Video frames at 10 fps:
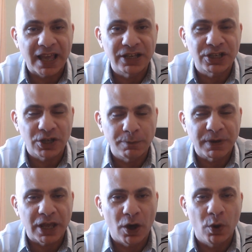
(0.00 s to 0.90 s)

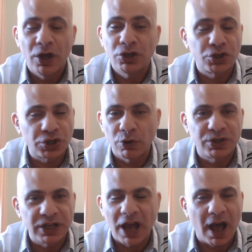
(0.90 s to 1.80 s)
Supergirl,
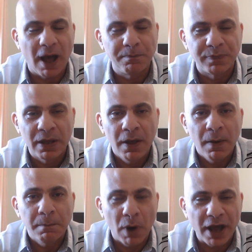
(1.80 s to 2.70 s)
suited up,
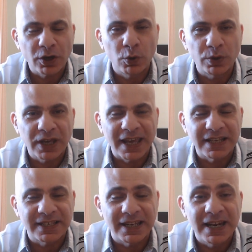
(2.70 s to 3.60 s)
Michael
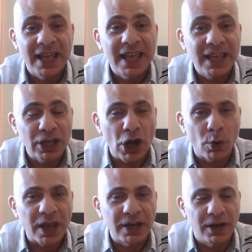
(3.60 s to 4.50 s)
Keaton, you
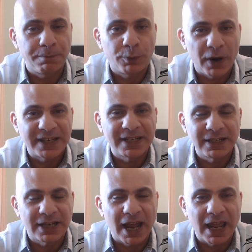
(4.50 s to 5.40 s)
know, in the
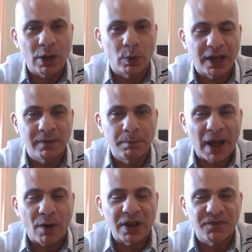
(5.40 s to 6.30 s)
present day when
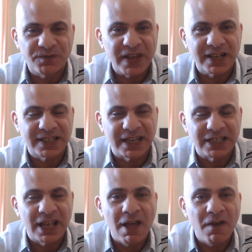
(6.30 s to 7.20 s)
Barry
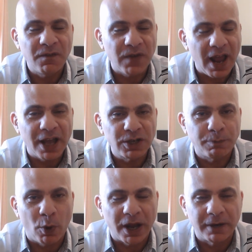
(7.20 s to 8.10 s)
fixes
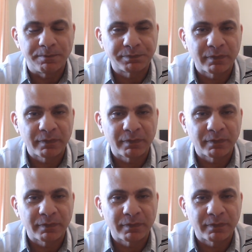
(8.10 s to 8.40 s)
Flashpoint.